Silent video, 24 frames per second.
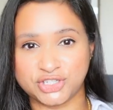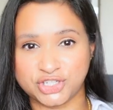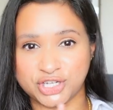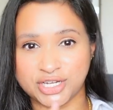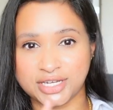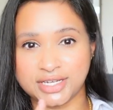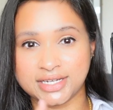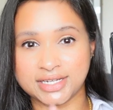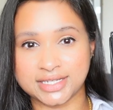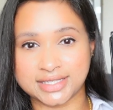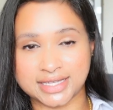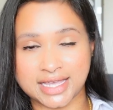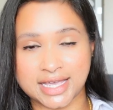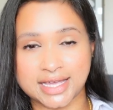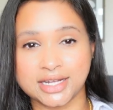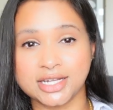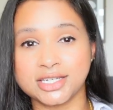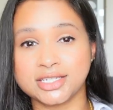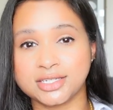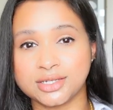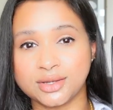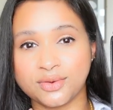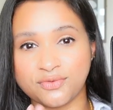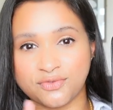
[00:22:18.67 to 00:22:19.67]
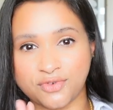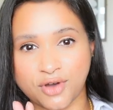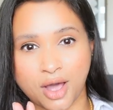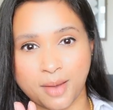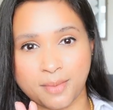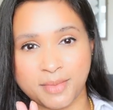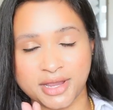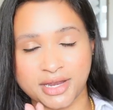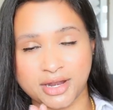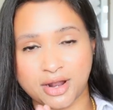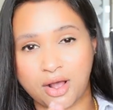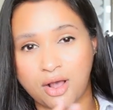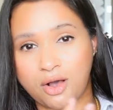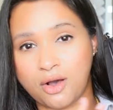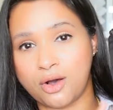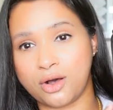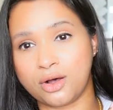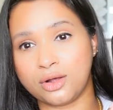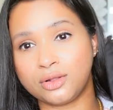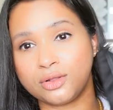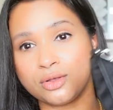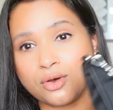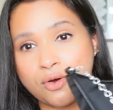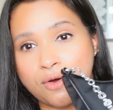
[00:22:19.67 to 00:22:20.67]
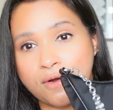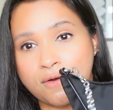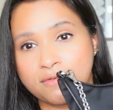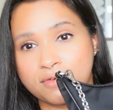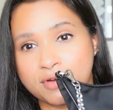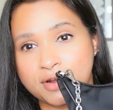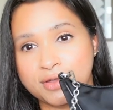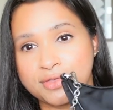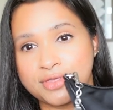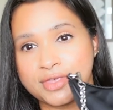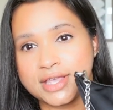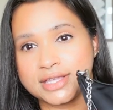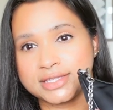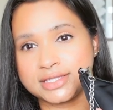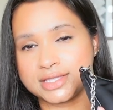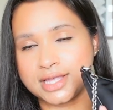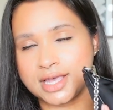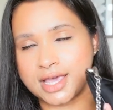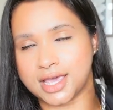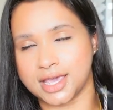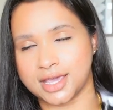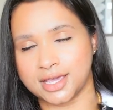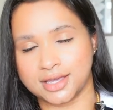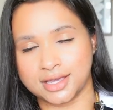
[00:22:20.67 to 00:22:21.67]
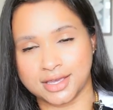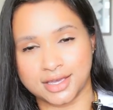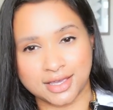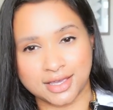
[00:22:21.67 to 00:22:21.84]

she decided to vomit all over this thing.